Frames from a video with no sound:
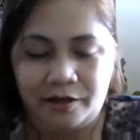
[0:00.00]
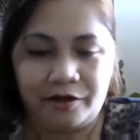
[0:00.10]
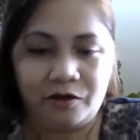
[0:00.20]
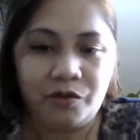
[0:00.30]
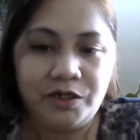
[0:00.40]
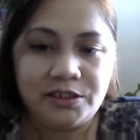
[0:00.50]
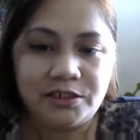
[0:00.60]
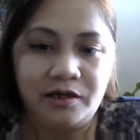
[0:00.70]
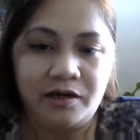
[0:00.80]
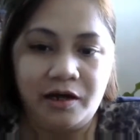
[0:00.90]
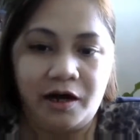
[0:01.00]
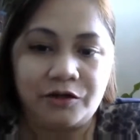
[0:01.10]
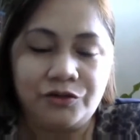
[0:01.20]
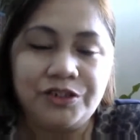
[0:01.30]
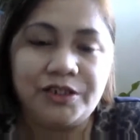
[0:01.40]
there was a
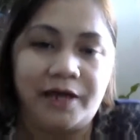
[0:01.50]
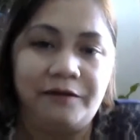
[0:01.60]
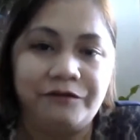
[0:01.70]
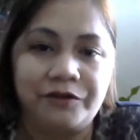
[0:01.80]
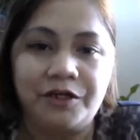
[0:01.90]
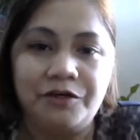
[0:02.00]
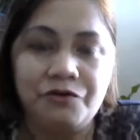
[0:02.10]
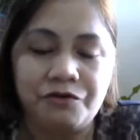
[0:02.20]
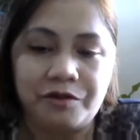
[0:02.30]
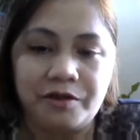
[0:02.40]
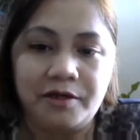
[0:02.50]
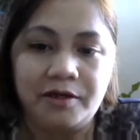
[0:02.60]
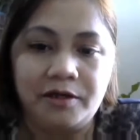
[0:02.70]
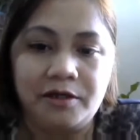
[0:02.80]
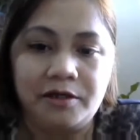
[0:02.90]
crusade for the youth.
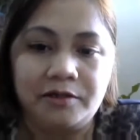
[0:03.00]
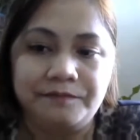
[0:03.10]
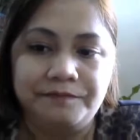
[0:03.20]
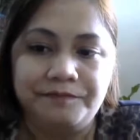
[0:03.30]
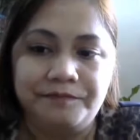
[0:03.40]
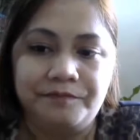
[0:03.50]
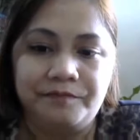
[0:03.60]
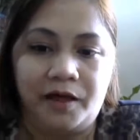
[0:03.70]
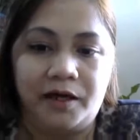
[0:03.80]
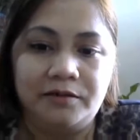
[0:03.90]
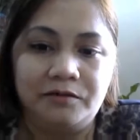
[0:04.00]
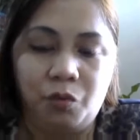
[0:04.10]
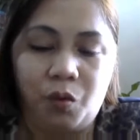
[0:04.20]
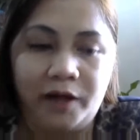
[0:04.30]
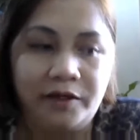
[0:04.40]
And
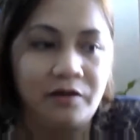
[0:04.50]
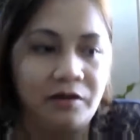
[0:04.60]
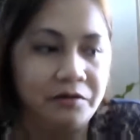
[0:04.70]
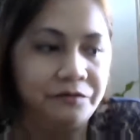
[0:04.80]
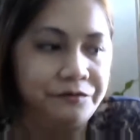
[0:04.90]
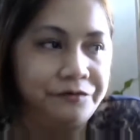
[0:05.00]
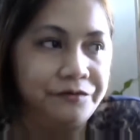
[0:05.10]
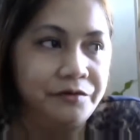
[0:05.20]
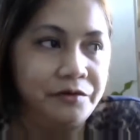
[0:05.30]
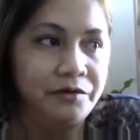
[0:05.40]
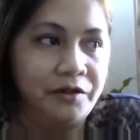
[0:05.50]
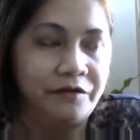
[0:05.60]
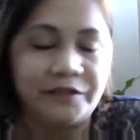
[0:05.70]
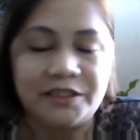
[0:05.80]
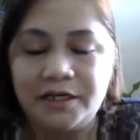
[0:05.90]
one of the
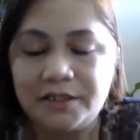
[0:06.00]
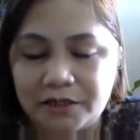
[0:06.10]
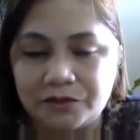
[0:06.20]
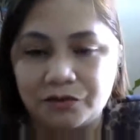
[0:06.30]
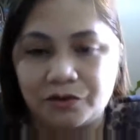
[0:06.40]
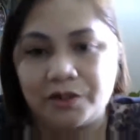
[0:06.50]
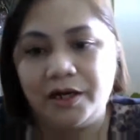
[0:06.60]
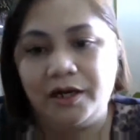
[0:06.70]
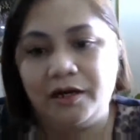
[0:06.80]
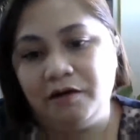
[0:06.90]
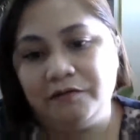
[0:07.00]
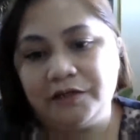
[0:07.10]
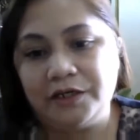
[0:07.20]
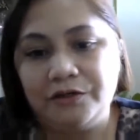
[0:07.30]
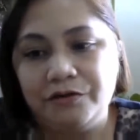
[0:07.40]
facilitator of
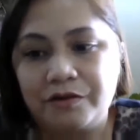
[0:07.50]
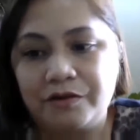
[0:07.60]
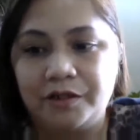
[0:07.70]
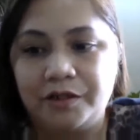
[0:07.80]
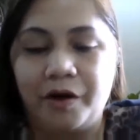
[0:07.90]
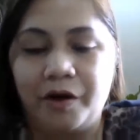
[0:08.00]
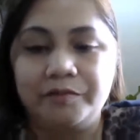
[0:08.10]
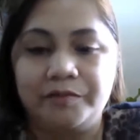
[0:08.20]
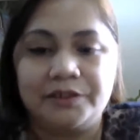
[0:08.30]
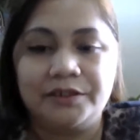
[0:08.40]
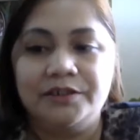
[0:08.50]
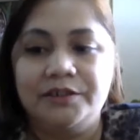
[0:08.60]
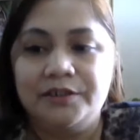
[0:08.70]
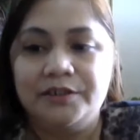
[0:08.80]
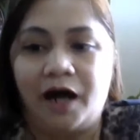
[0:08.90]
the youth department
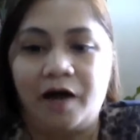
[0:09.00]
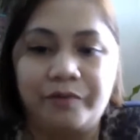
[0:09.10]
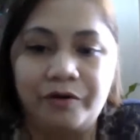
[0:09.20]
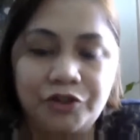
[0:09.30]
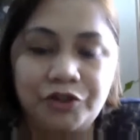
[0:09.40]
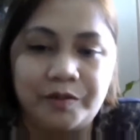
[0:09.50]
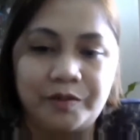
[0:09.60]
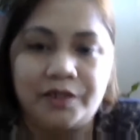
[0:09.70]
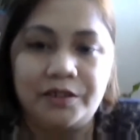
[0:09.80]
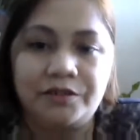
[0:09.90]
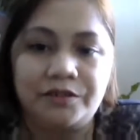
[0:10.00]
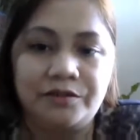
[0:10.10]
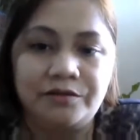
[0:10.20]
approached me.